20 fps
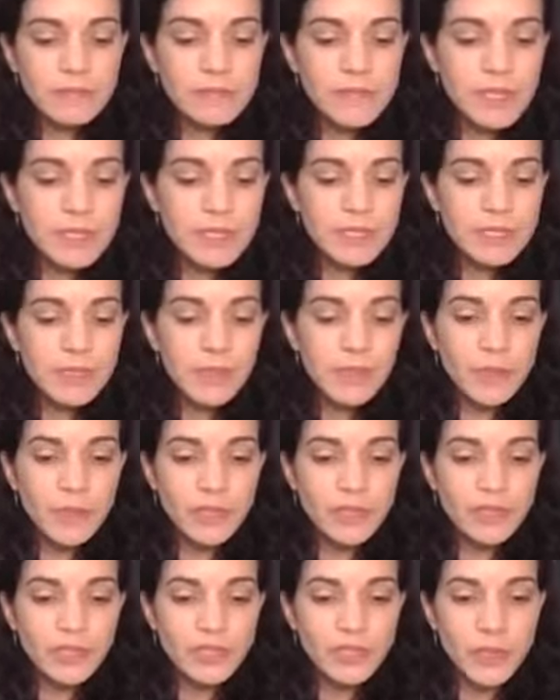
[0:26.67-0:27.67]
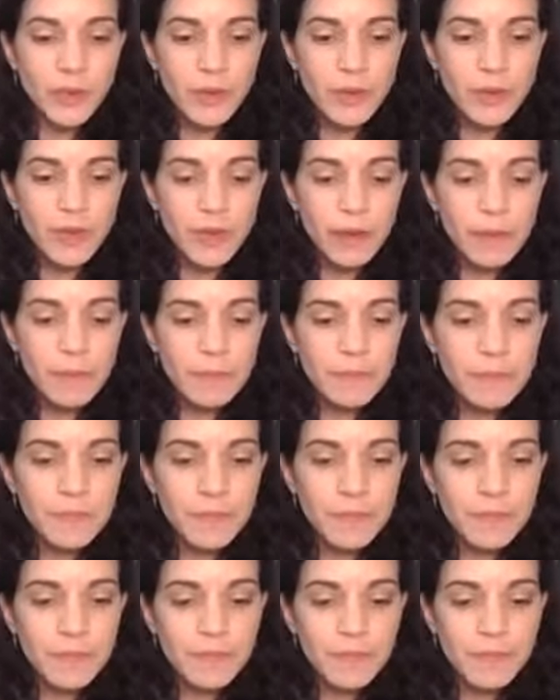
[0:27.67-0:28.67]
that something's showing up,
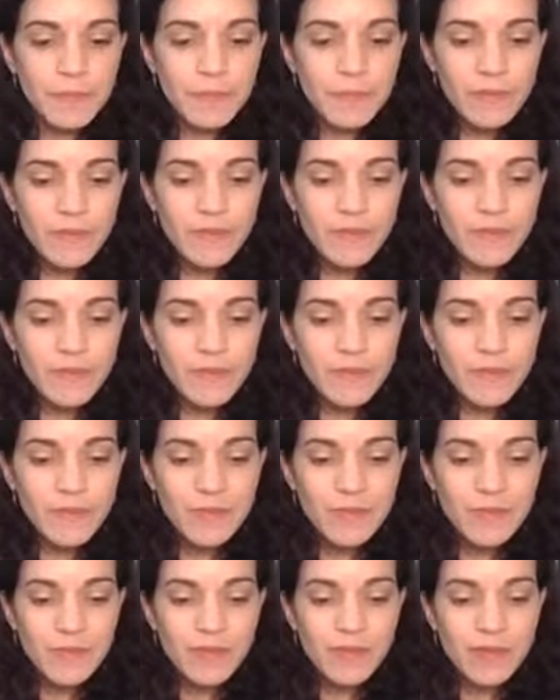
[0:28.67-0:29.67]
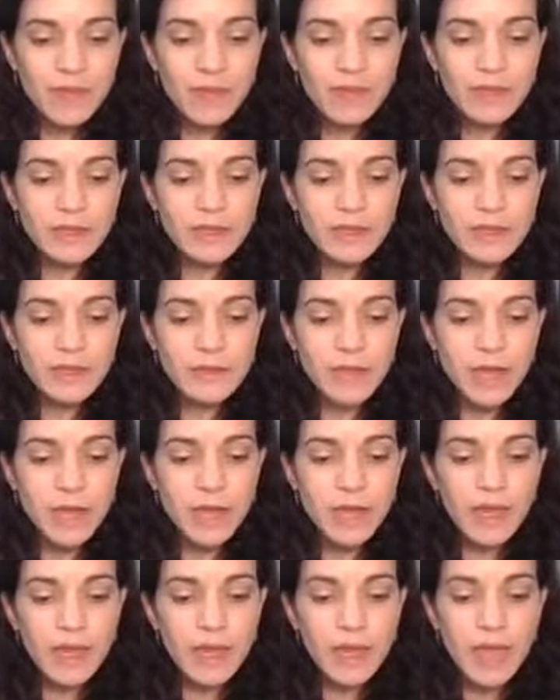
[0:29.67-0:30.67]
if I can do
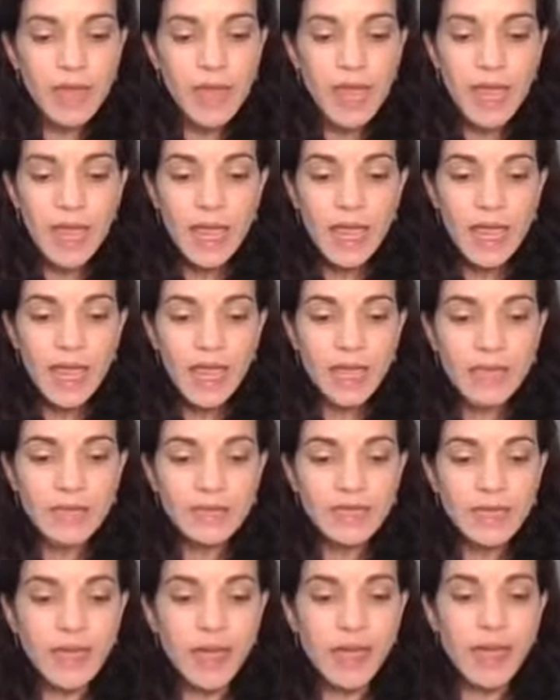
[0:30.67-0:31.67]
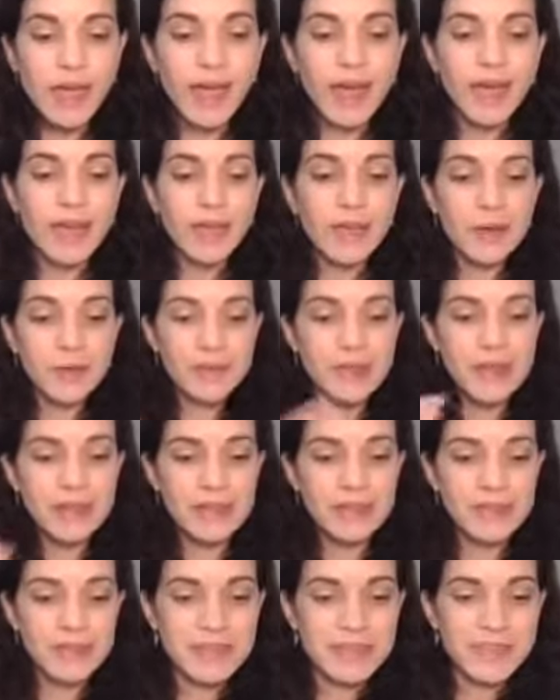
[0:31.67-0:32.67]
that. And oh yeah,
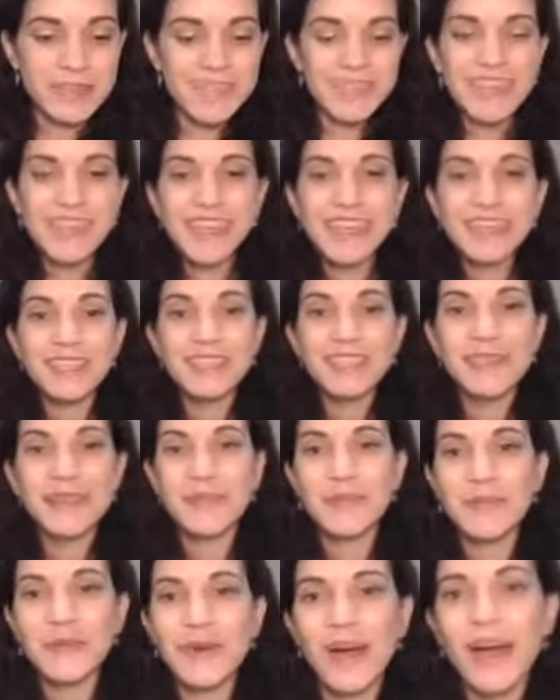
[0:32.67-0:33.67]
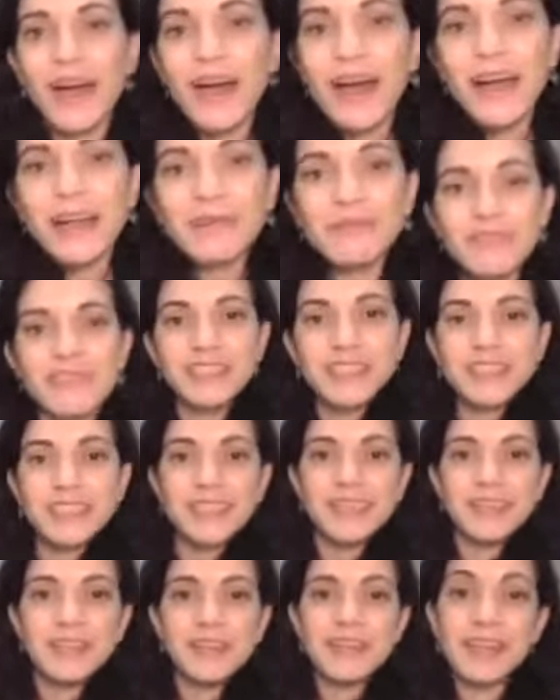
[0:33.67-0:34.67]
there it is. So I'm just
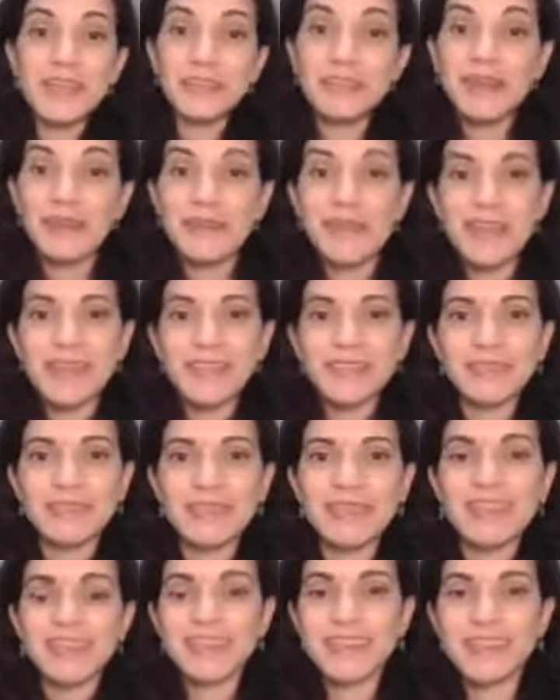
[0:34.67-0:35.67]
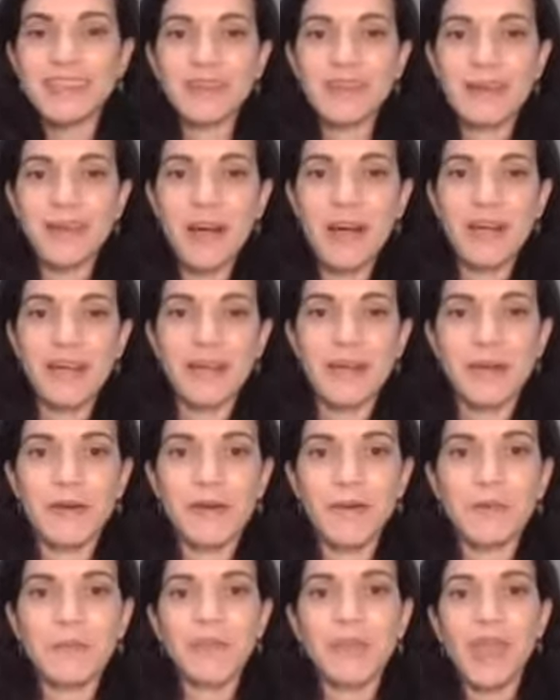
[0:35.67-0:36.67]
here in my basement in
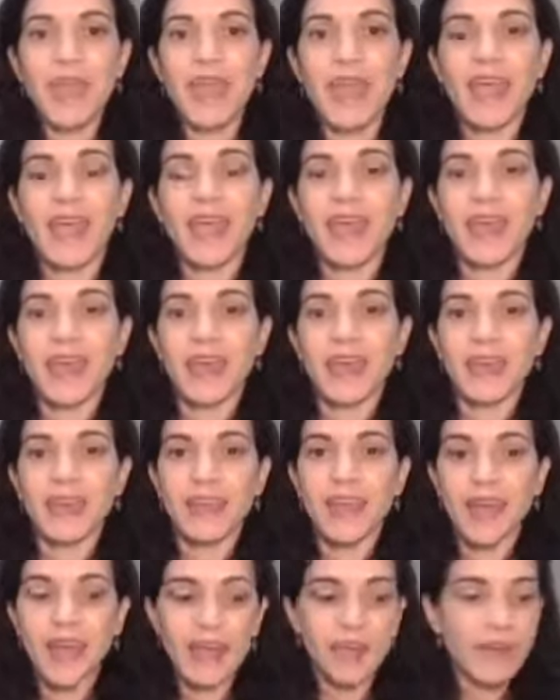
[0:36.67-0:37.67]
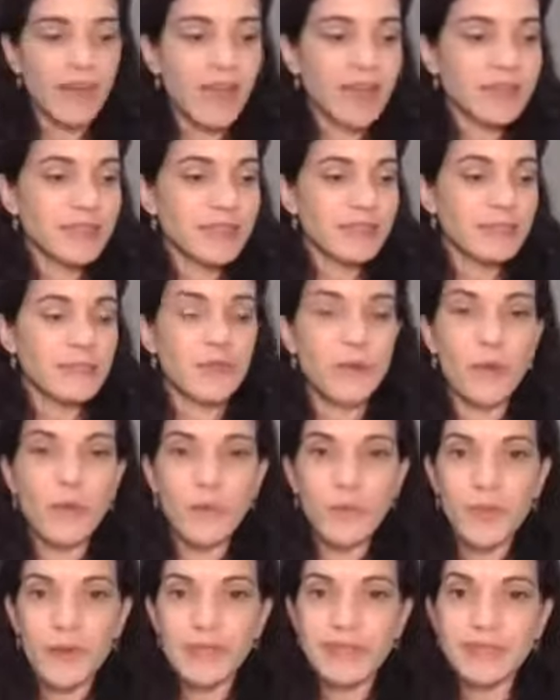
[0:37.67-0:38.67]
Ohio, and I've had some
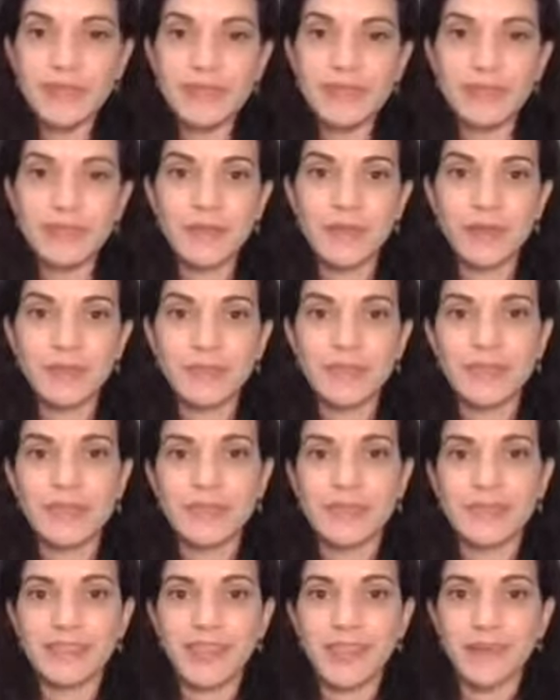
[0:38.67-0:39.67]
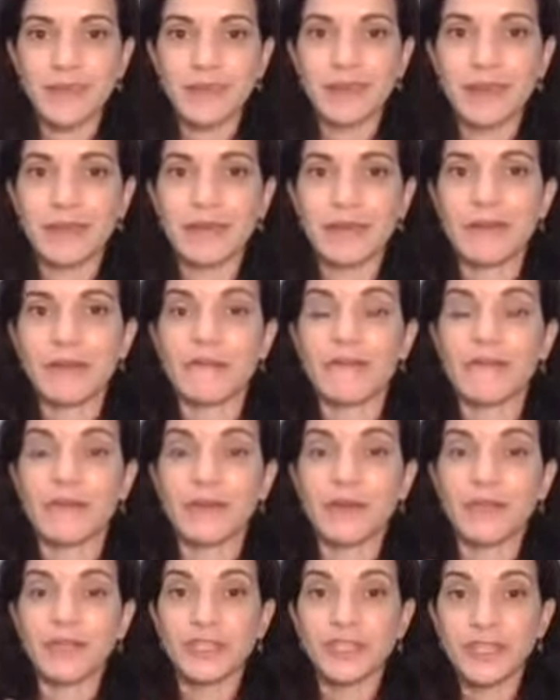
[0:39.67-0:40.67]
cold processed soap sitting down here
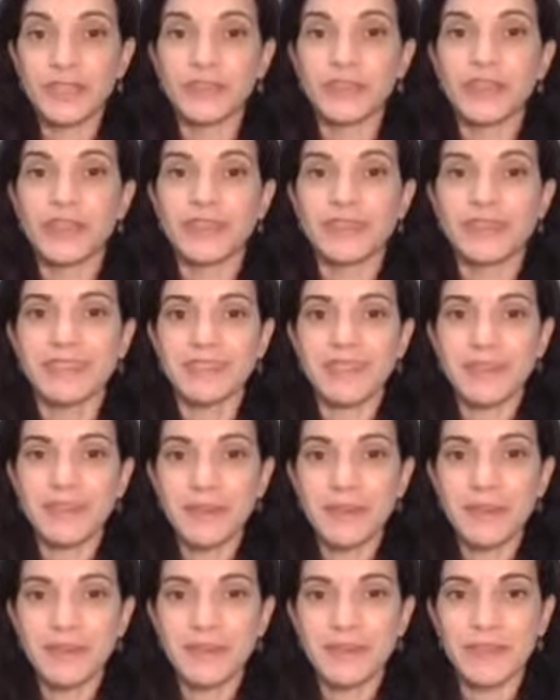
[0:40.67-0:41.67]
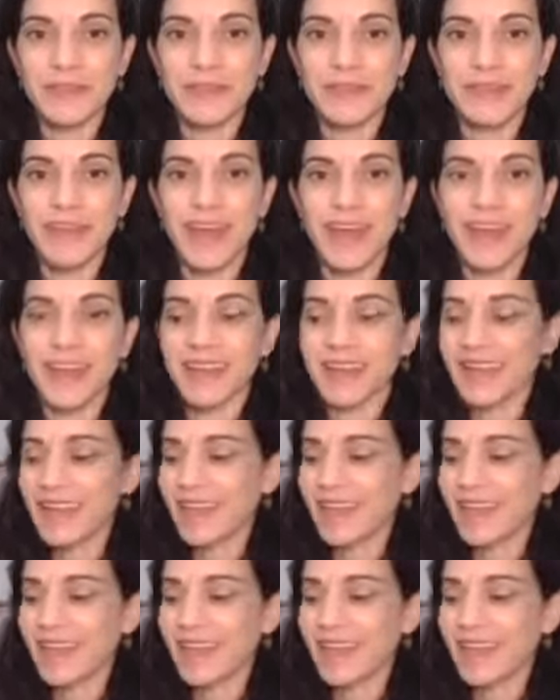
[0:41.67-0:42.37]
for 2 months, if you can believe that.